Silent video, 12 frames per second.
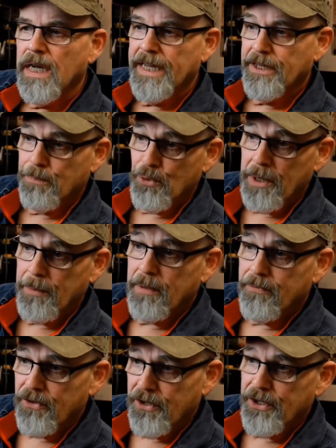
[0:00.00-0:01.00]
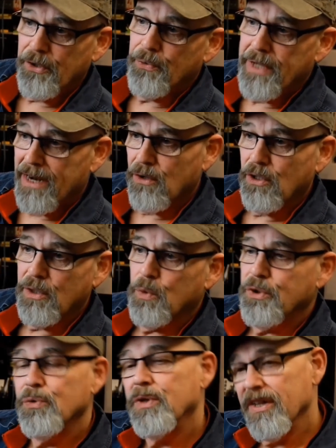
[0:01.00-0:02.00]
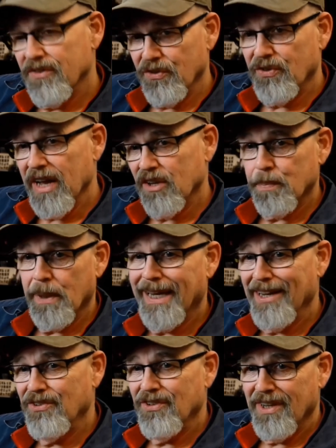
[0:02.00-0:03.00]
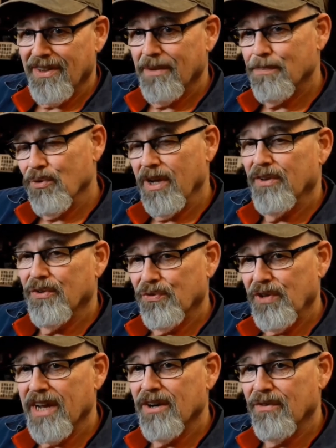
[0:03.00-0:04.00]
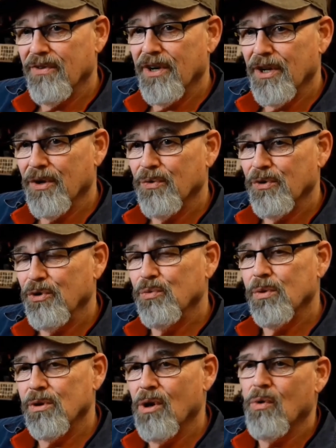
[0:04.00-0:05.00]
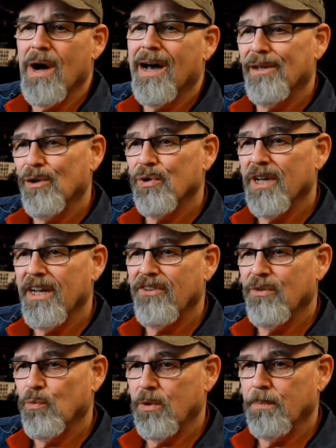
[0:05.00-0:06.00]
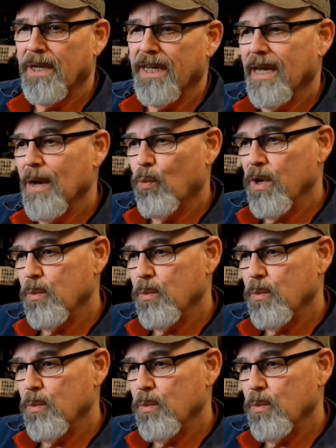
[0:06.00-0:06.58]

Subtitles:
In the premium video, not only will you get this explanation in the standard video, you will go on location with me.